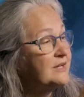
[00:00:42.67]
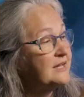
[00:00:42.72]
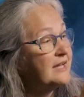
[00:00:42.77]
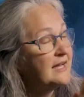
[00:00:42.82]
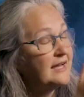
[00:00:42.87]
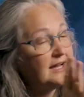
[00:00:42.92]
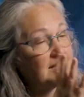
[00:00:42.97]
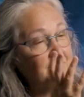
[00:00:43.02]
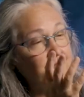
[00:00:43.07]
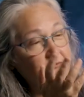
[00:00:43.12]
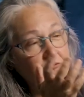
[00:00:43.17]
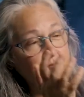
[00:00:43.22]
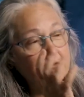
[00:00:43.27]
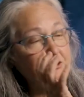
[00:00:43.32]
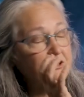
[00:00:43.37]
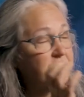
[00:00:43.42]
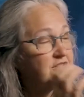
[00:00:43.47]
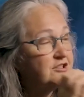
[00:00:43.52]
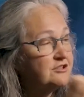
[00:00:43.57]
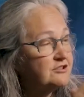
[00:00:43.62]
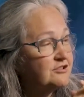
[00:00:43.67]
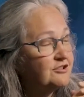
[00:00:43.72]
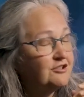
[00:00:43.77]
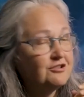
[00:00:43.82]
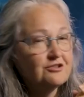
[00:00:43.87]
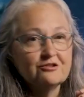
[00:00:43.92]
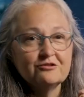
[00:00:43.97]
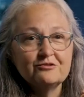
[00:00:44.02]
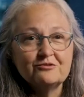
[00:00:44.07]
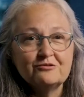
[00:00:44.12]
we had really good
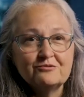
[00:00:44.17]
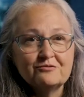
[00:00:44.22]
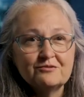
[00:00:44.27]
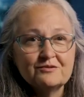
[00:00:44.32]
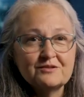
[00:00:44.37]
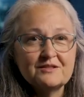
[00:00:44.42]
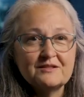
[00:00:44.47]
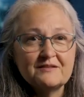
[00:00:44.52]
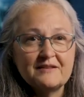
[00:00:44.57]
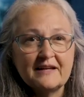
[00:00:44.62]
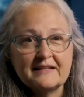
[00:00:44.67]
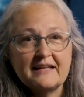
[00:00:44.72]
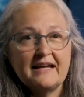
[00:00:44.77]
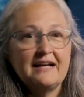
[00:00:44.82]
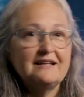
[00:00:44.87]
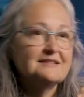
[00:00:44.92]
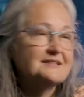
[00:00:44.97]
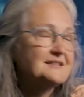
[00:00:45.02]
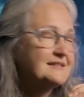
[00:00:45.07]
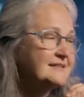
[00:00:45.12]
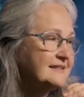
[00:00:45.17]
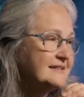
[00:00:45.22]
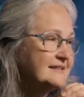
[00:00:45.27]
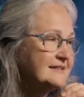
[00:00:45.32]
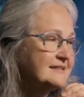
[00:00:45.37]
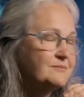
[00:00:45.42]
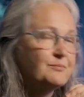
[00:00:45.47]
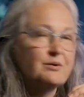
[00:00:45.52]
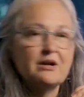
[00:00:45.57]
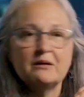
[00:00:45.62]
clues that
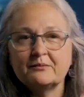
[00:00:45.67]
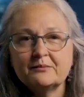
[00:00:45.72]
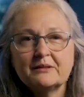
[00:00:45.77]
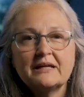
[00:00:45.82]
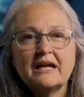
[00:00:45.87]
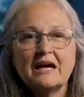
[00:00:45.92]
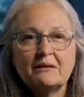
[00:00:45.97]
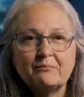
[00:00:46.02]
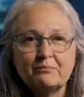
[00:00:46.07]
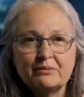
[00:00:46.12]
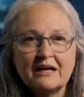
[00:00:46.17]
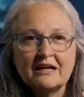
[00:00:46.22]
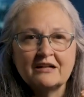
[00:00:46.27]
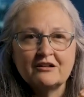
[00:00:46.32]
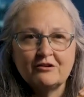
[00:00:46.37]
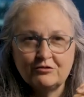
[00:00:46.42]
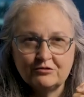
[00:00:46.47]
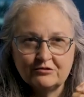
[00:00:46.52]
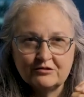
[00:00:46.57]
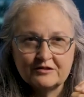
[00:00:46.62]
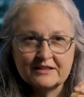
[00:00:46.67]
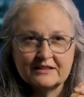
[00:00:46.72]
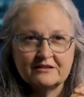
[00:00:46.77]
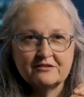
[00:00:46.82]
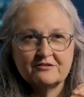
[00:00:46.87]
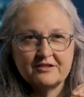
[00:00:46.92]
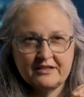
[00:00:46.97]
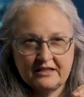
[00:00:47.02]
galaxies probably had black holes at their